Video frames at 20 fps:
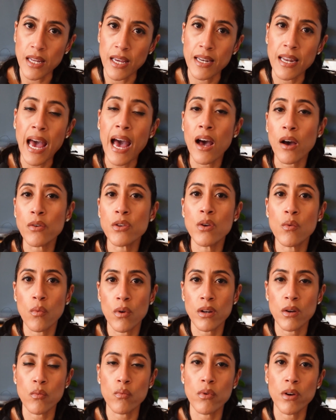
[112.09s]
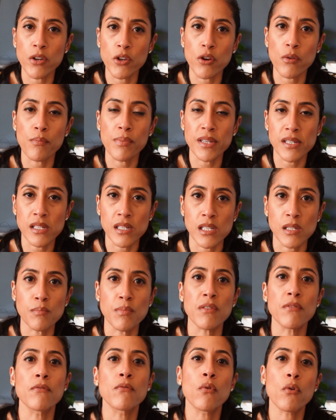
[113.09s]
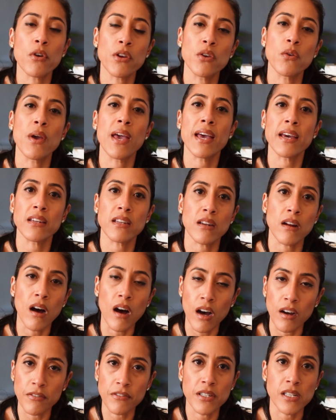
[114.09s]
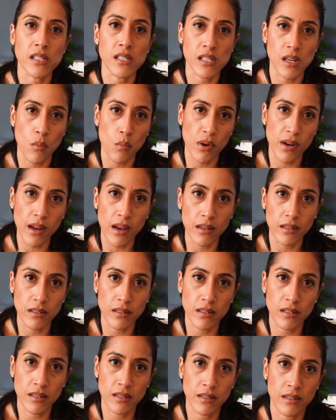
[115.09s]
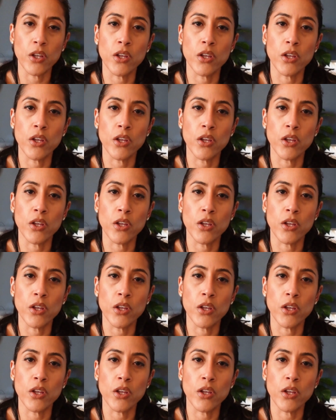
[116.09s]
and how you want to run your business before you hand it off to someone else.